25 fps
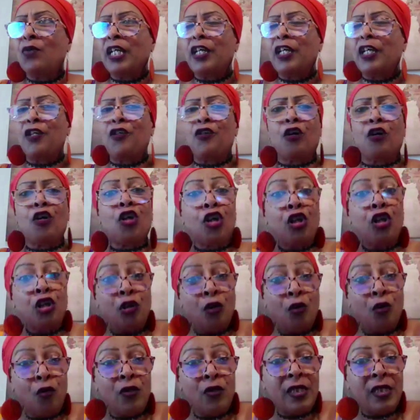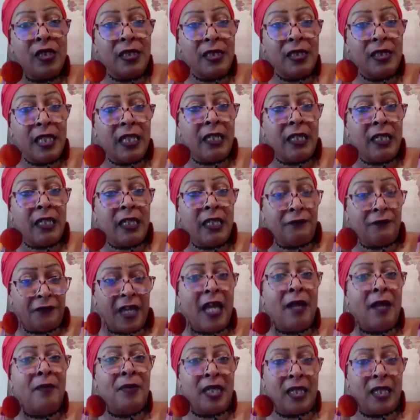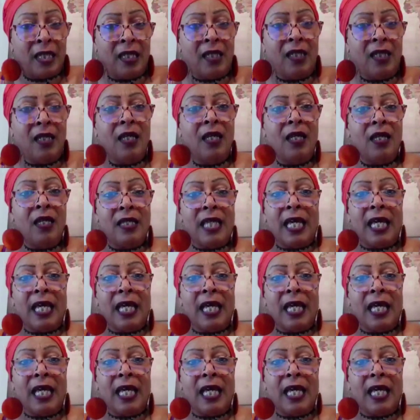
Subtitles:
only your close knitted family